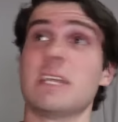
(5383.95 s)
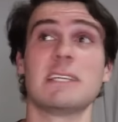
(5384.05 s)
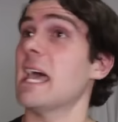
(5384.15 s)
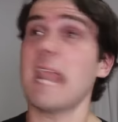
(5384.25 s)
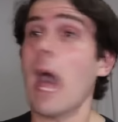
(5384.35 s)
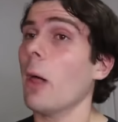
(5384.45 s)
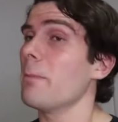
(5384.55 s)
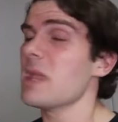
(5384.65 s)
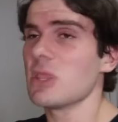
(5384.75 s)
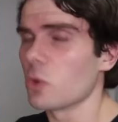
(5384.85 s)
does that help
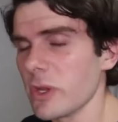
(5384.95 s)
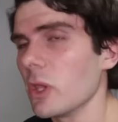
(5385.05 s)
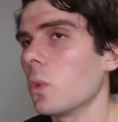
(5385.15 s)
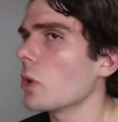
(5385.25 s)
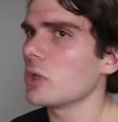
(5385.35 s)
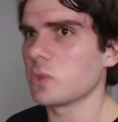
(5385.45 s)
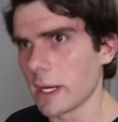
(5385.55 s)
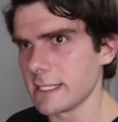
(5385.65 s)
me in the real world one